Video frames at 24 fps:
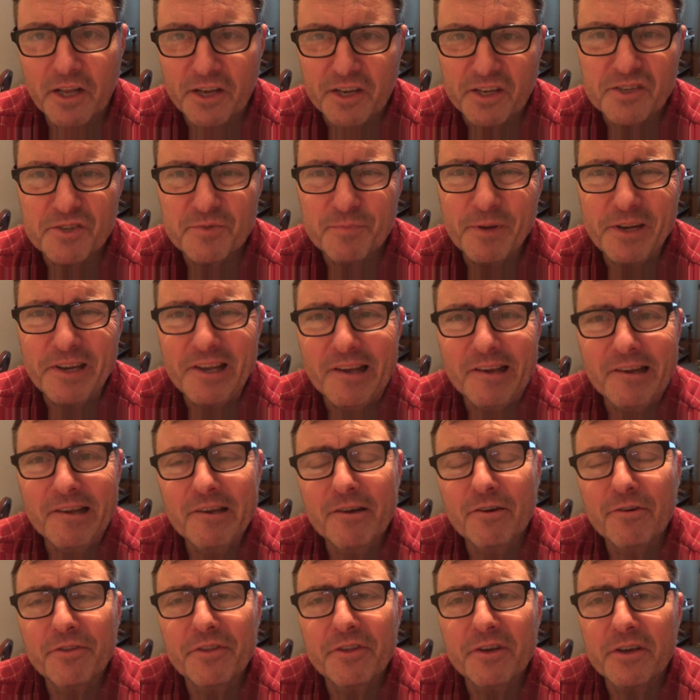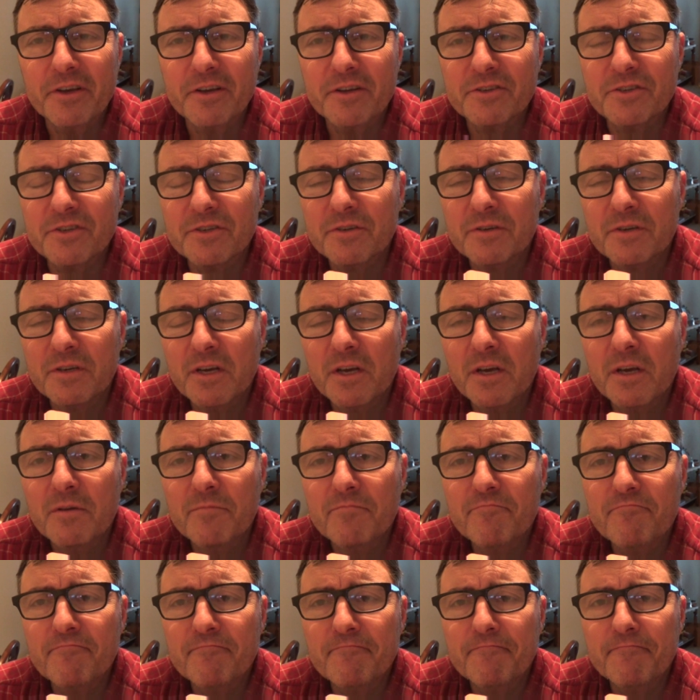SpaghettiO things
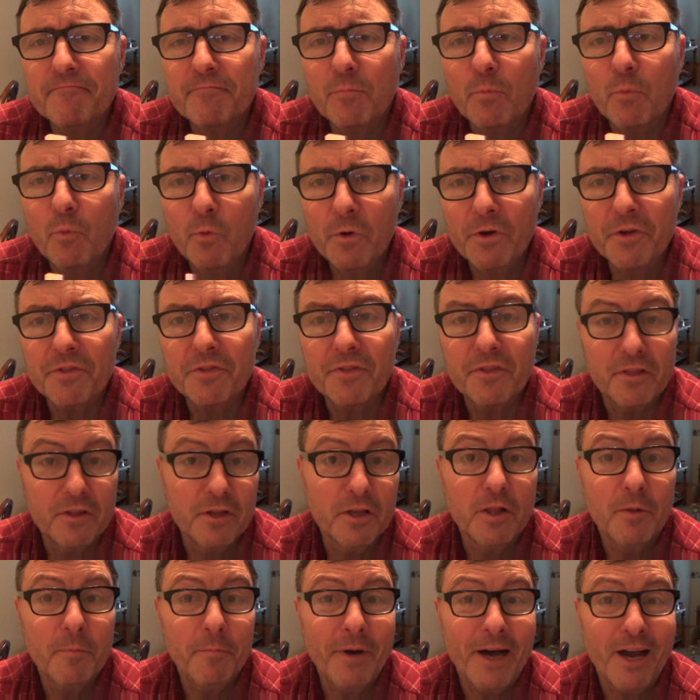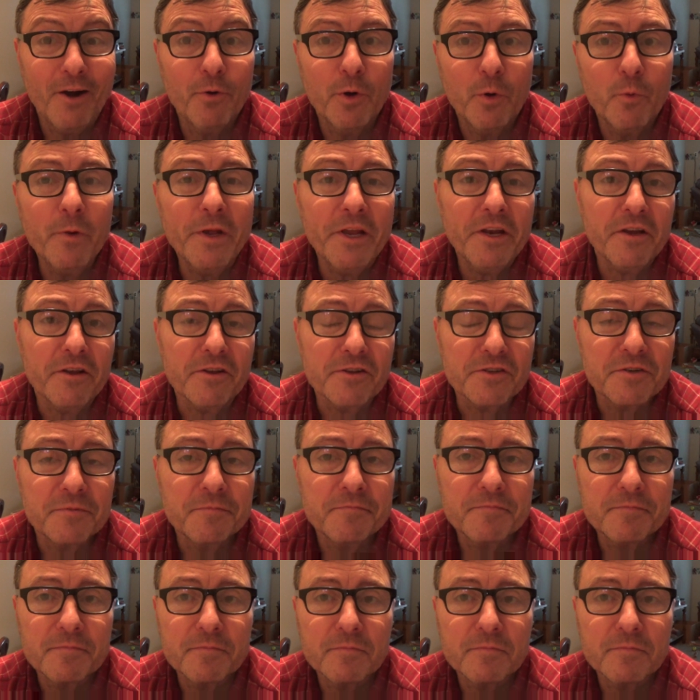with little pirate weenies.